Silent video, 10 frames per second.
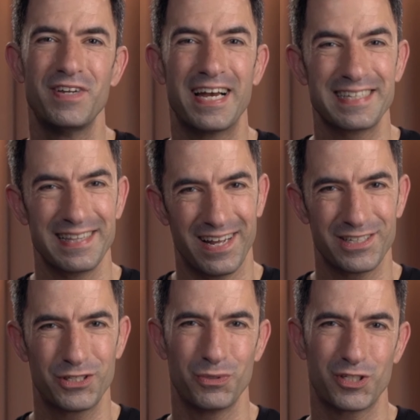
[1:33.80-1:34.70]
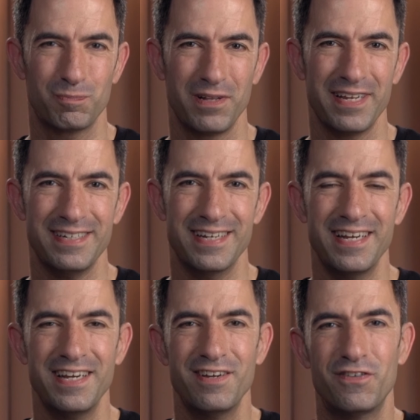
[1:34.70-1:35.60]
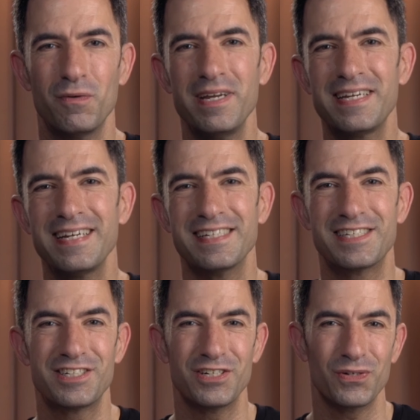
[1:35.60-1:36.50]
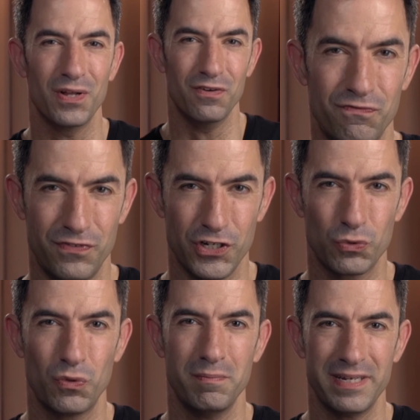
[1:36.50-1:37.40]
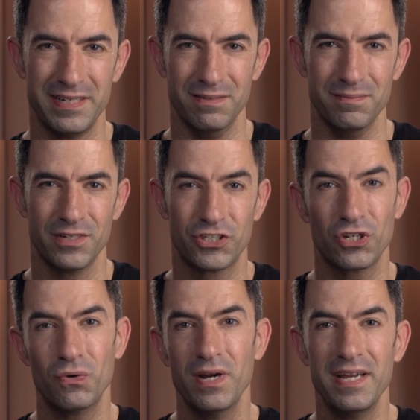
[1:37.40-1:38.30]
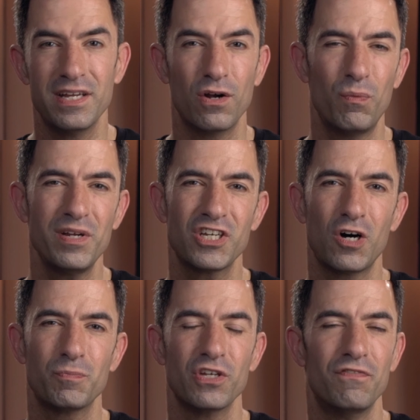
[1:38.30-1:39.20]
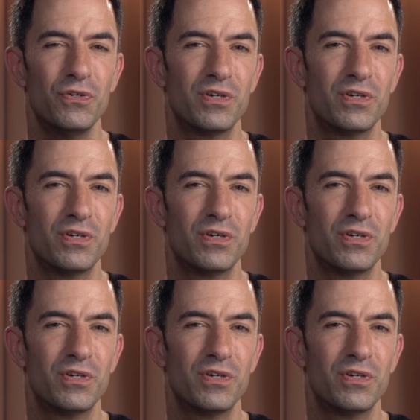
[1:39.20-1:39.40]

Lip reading: has a lot to explain, filmmaking is still a visual medium, so it always helps if you